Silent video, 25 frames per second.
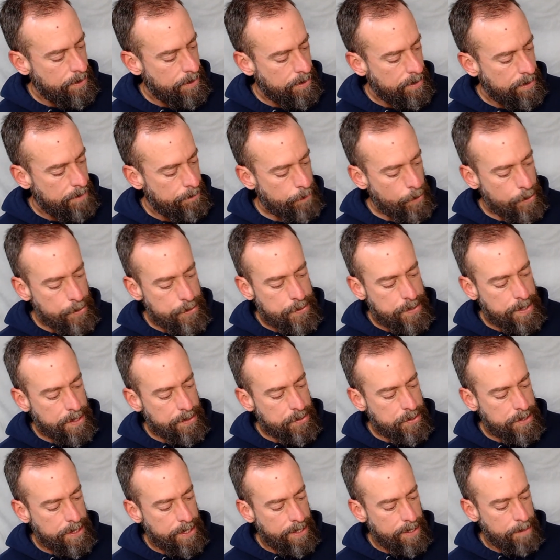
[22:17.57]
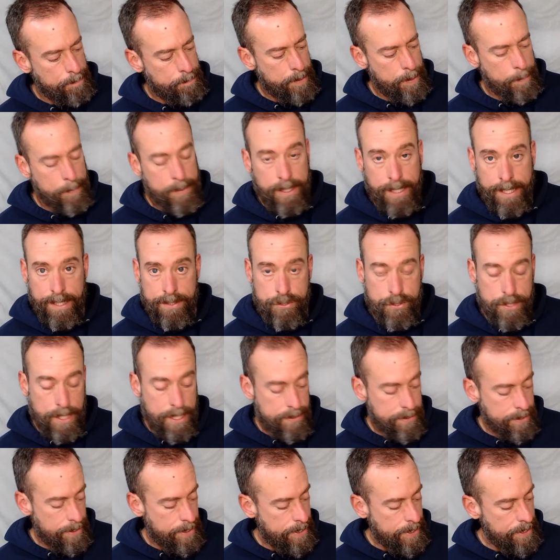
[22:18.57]
Verse 16 Abimelech said
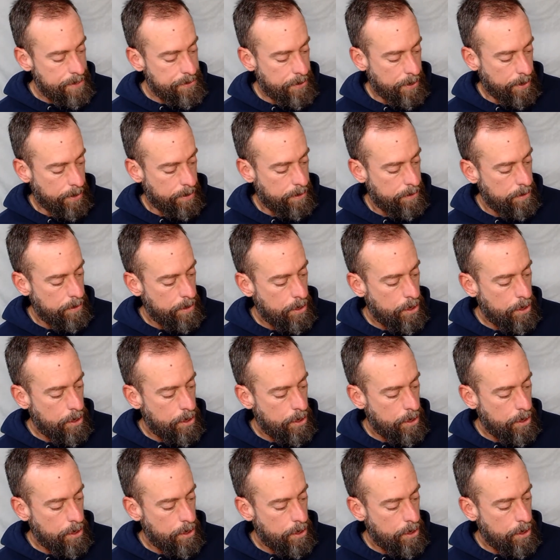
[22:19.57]
to Isaac,